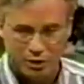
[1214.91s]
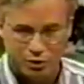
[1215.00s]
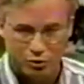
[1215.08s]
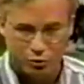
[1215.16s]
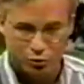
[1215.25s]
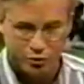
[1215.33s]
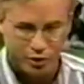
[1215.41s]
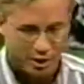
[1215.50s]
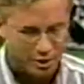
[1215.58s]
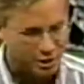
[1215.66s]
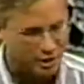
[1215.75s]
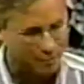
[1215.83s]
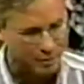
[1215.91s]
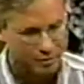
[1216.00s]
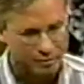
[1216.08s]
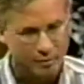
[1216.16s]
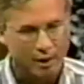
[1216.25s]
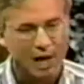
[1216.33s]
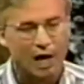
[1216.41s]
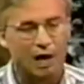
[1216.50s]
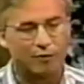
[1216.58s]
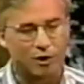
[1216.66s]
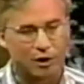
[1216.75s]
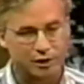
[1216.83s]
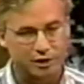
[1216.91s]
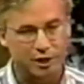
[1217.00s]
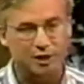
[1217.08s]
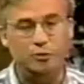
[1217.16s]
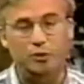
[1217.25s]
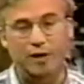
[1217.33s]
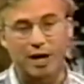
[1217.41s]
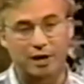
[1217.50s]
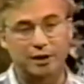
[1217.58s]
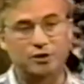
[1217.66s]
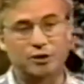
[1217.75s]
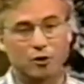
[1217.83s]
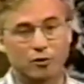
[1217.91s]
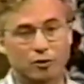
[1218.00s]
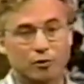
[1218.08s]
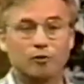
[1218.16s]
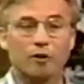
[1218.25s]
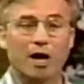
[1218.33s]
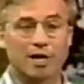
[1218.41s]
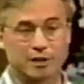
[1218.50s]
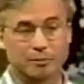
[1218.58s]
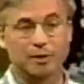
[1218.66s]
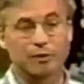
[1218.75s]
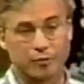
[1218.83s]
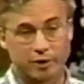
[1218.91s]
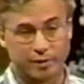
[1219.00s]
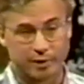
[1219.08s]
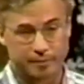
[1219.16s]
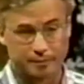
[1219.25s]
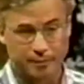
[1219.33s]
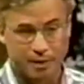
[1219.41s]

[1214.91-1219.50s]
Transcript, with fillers: You judges have been, of all the judges we've had on the show, you guys have been three of them.